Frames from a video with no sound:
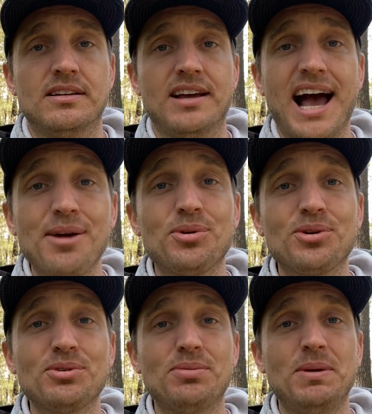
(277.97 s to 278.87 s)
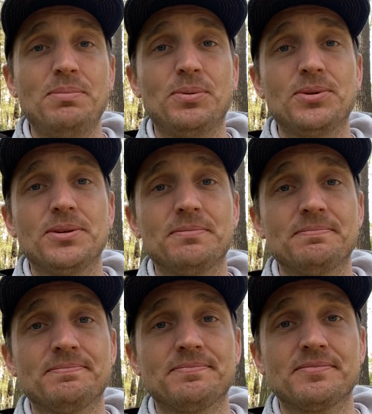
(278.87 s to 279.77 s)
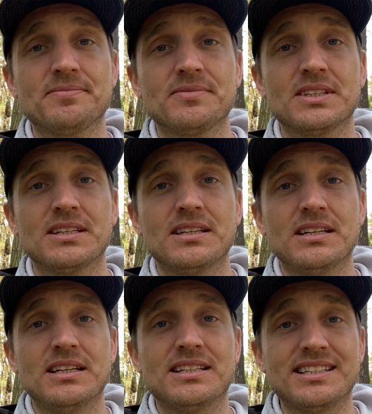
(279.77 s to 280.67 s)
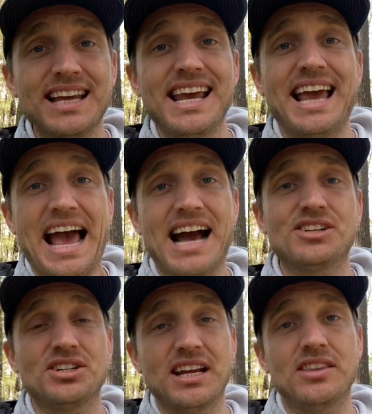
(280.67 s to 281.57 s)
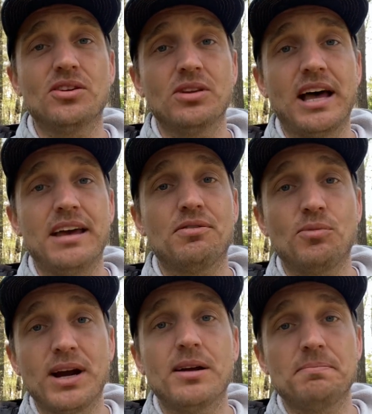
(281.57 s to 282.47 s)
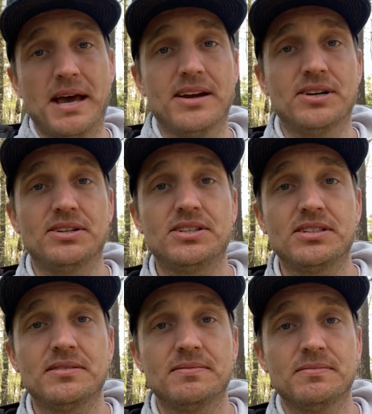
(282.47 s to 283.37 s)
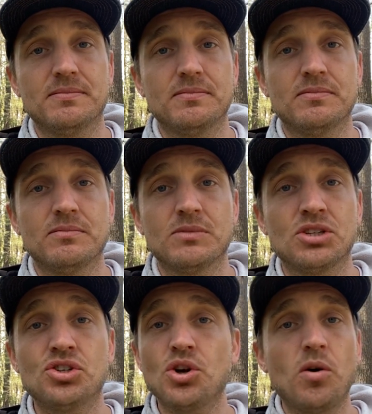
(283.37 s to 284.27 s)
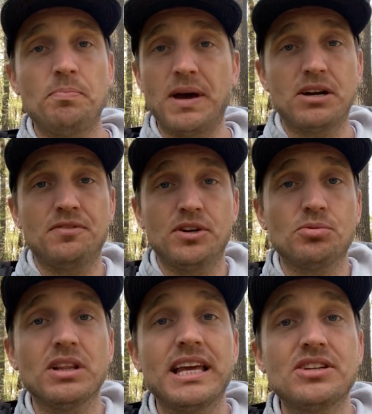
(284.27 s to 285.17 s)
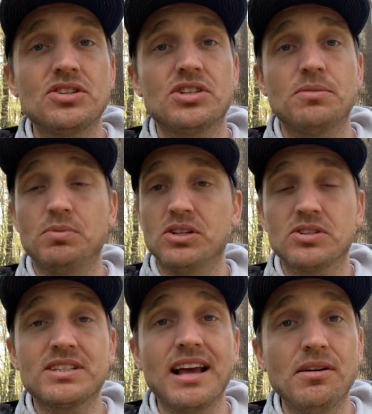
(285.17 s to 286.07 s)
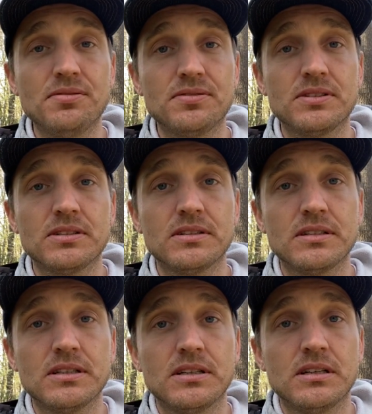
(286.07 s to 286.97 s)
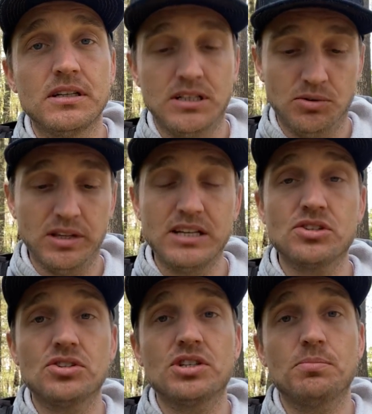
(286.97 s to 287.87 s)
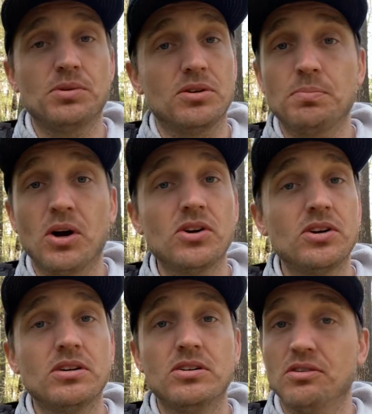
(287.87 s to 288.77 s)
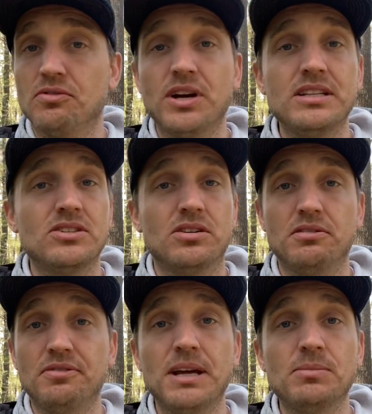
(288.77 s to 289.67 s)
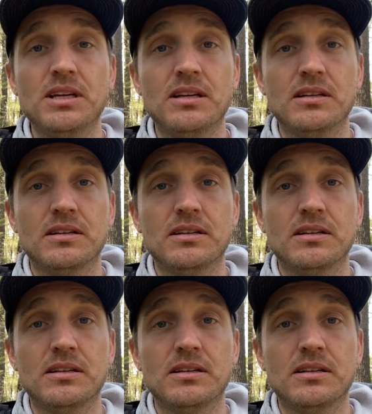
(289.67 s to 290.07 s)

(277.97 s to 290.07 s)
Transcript: I work with people to take action in their life where it matters. To show up better for your relationship with yourself, your relationship with your partner, your friends, or your family.